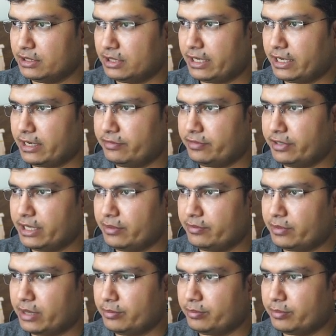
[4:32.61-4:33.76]
like every time
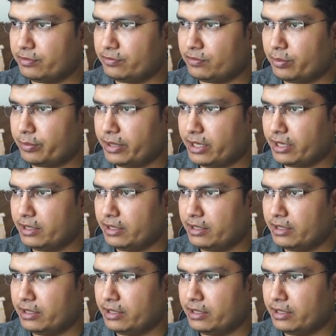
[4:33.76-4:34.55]
I am performing